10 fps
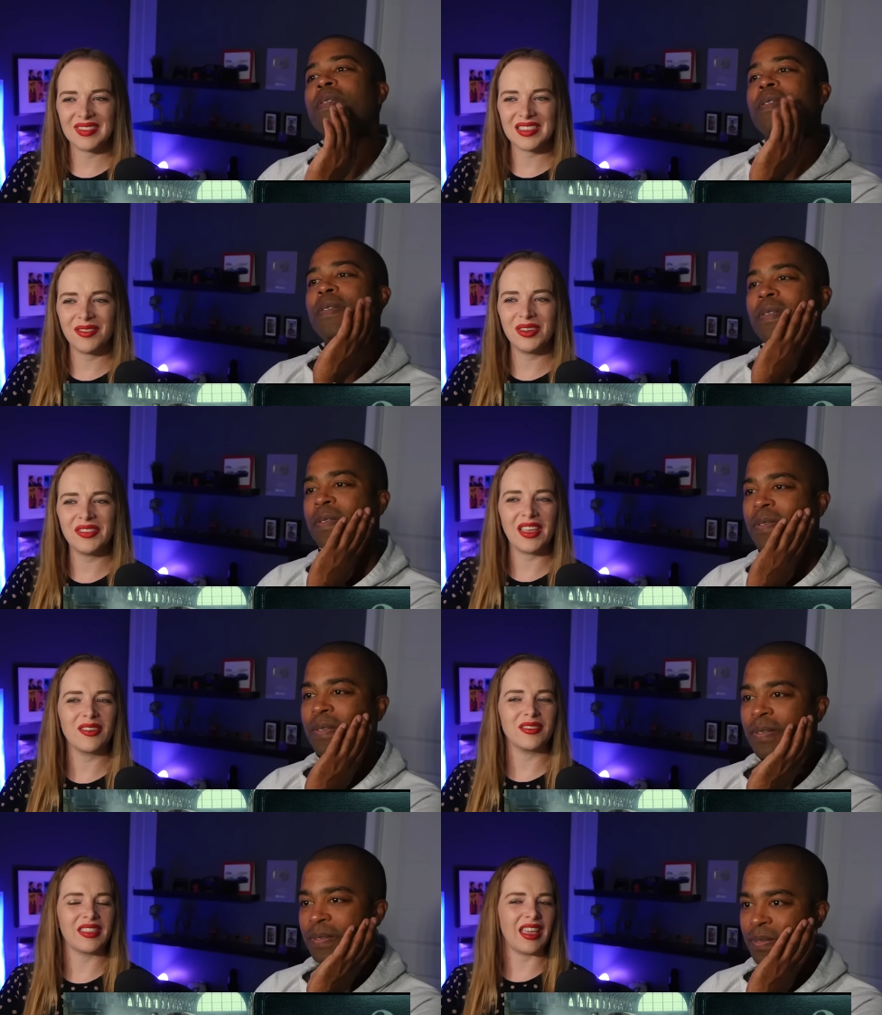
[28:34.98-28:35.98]
Speaker 1: So I wonder if they
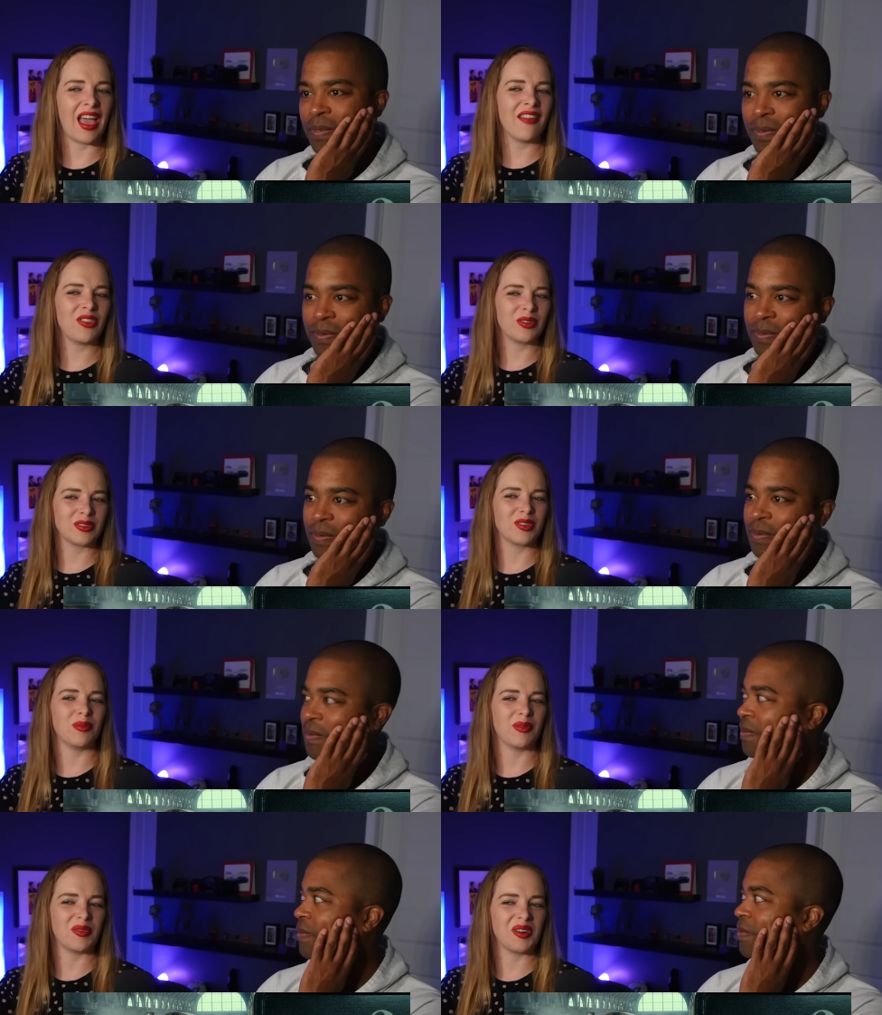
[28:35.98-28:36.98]
go. They have to go to
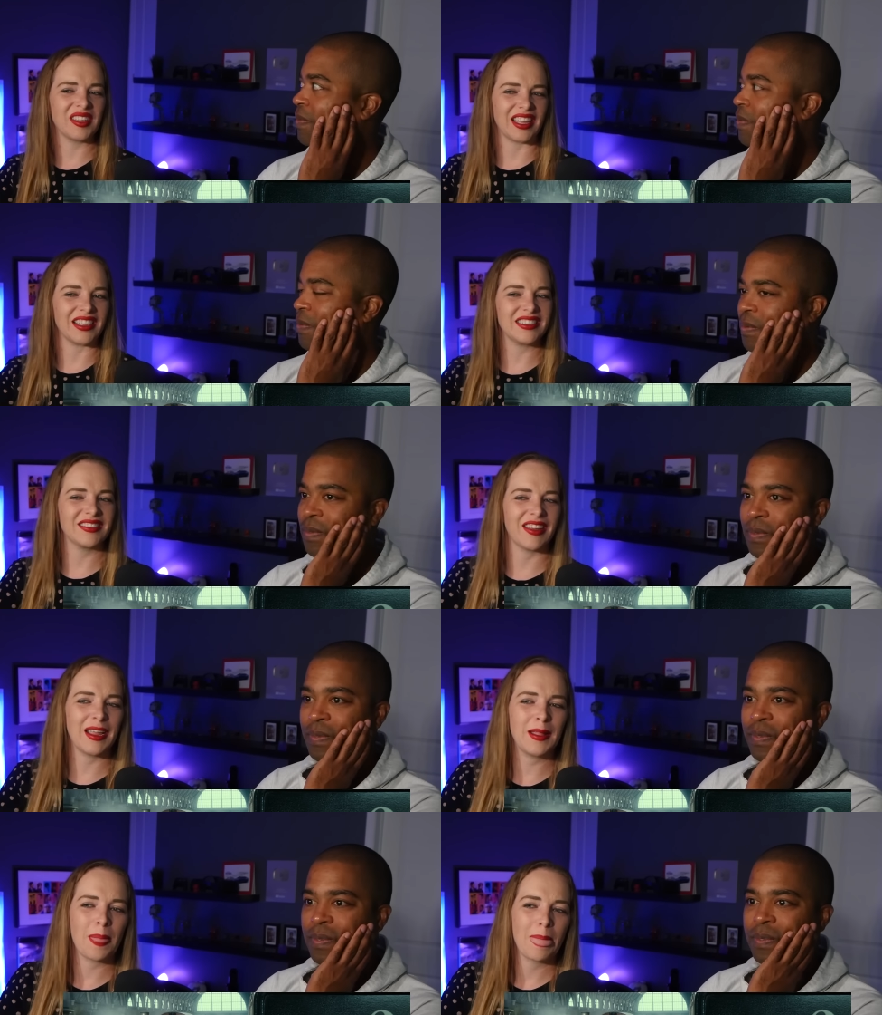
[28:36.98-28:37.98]
school before this,
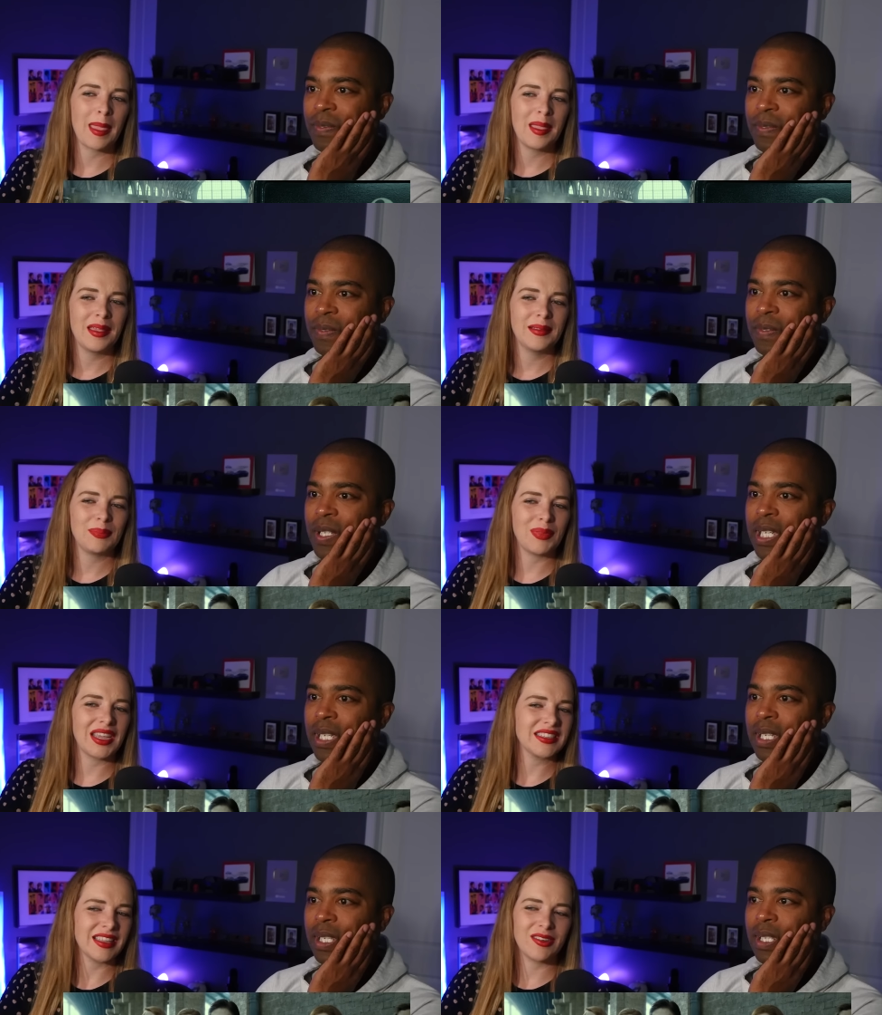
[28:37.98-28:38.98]
right?
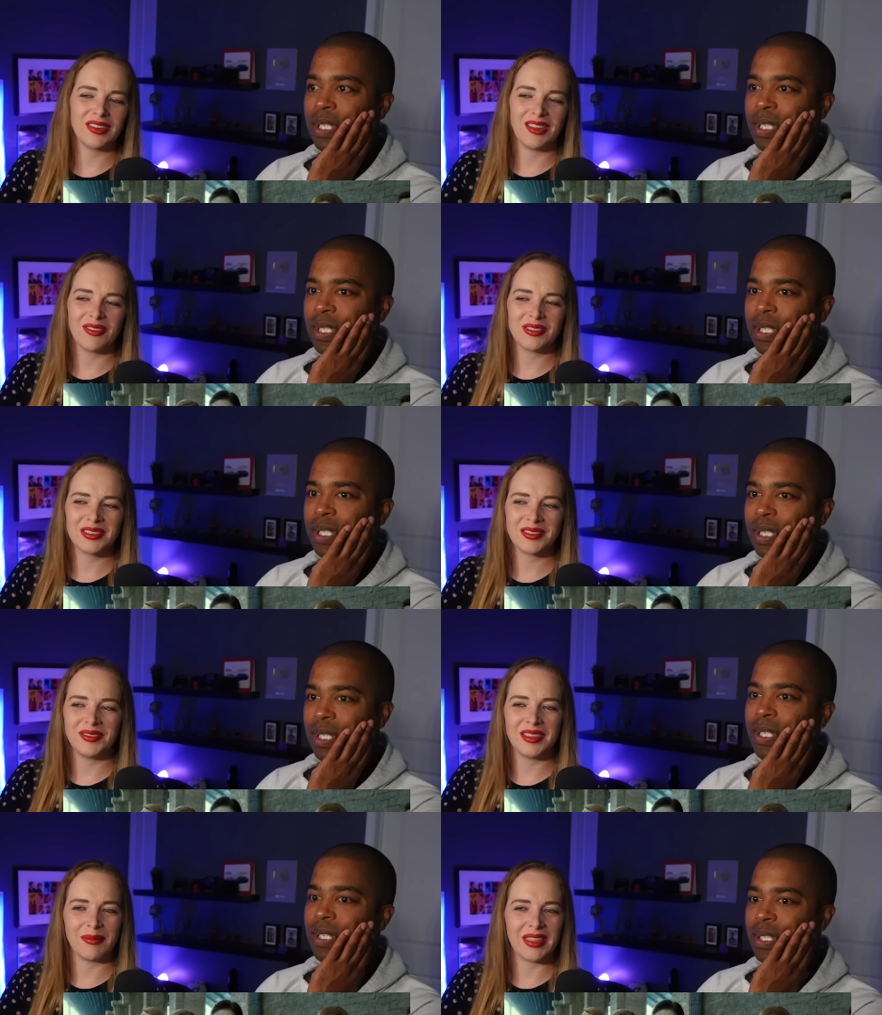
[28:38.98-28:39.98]
But I guess they go to local
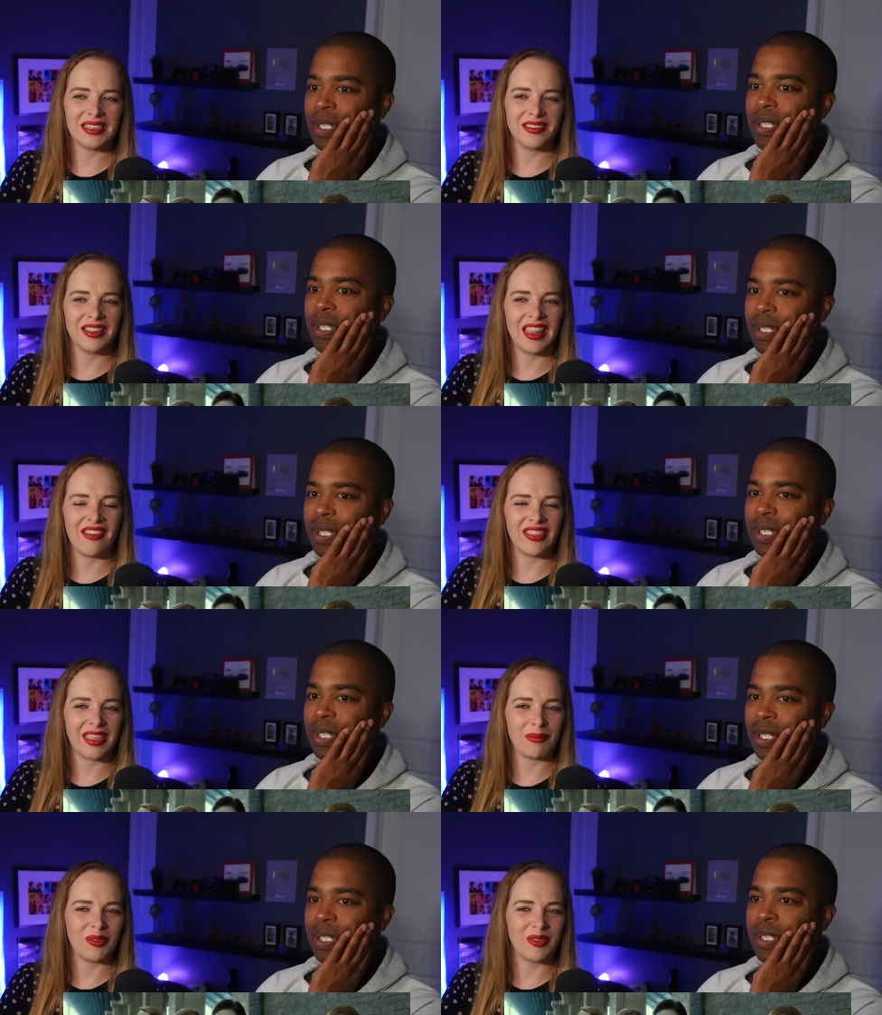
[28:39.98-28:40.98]
school, and then when they turn
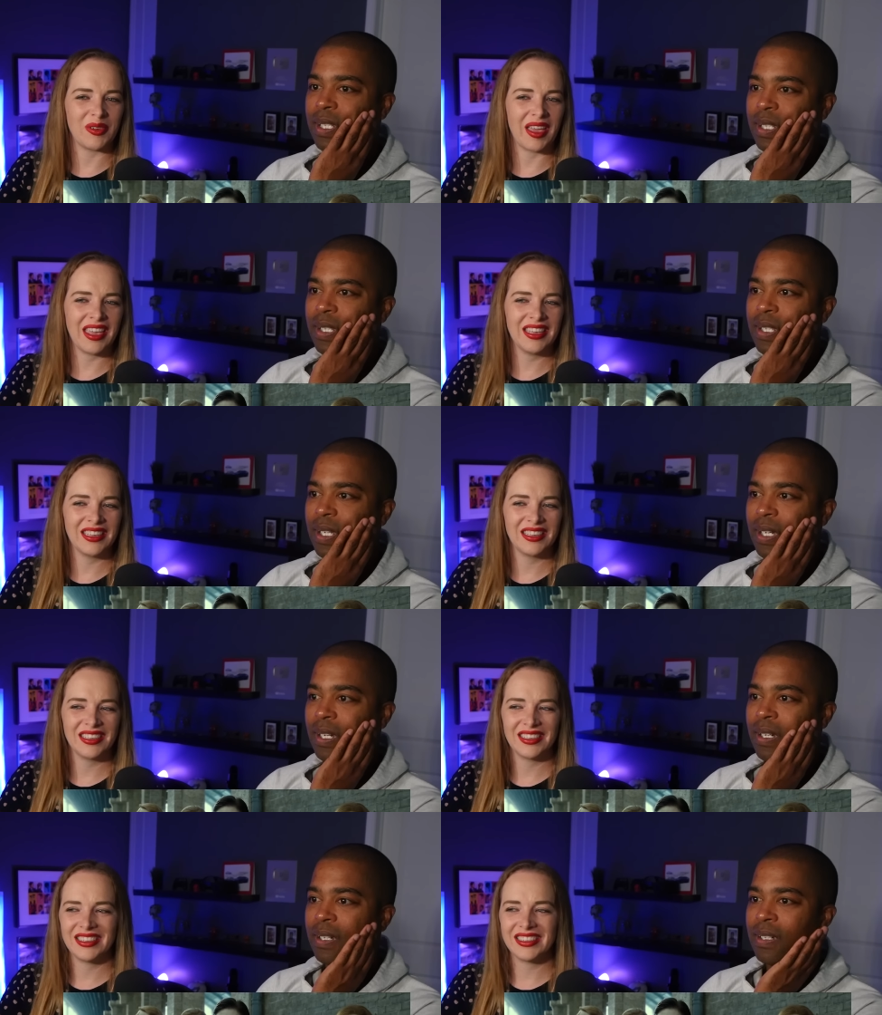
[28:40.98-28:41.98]
11, they move away.
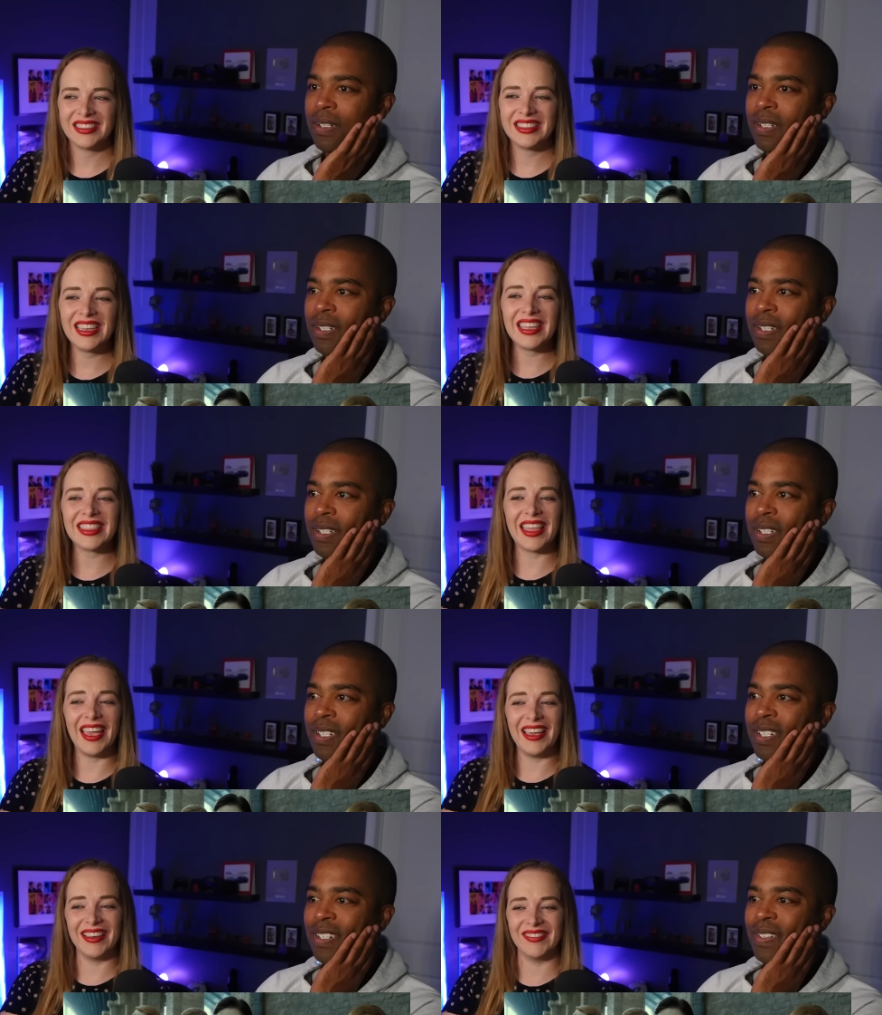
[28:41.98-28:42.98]
Yeah. Look at
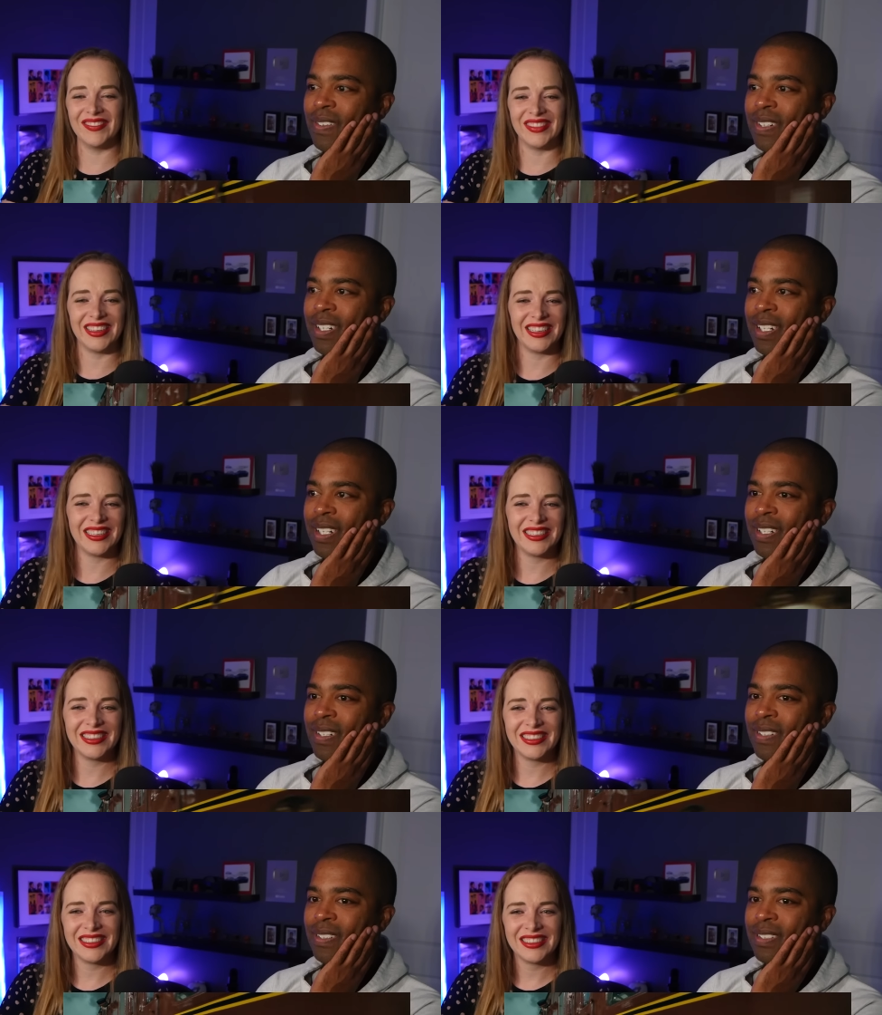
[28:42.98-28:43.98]
them.
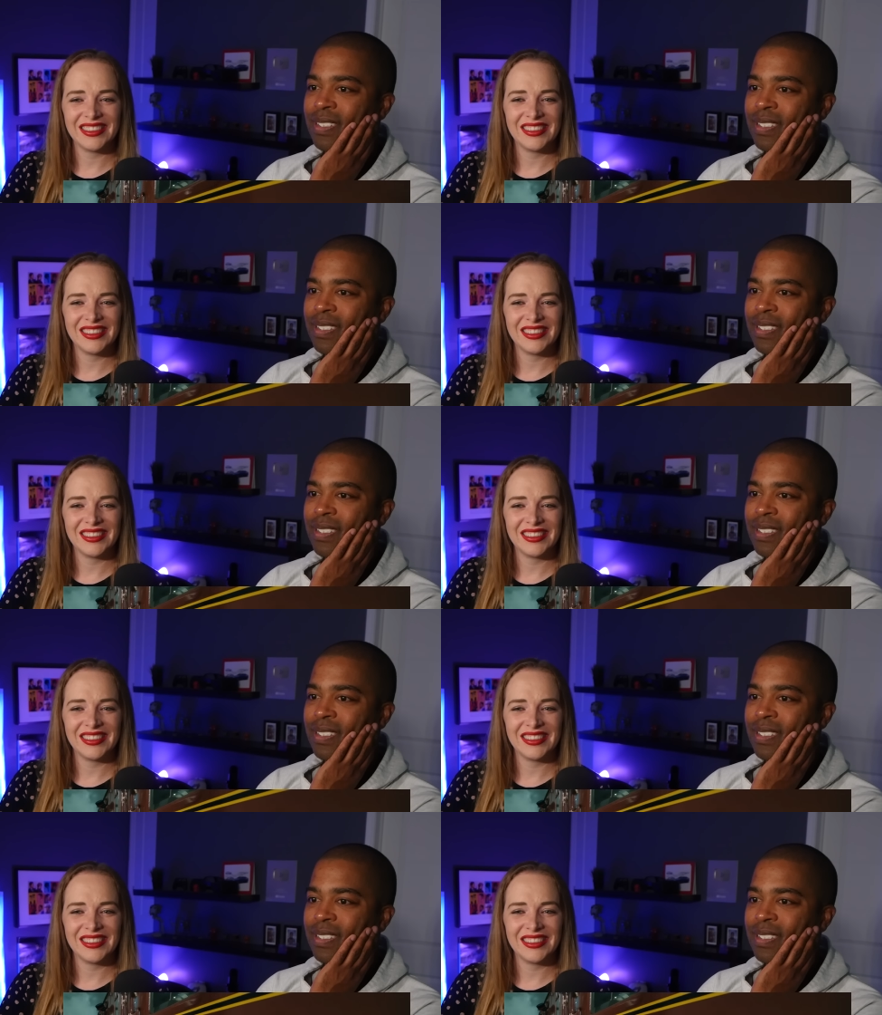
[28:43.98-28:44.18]
Wow.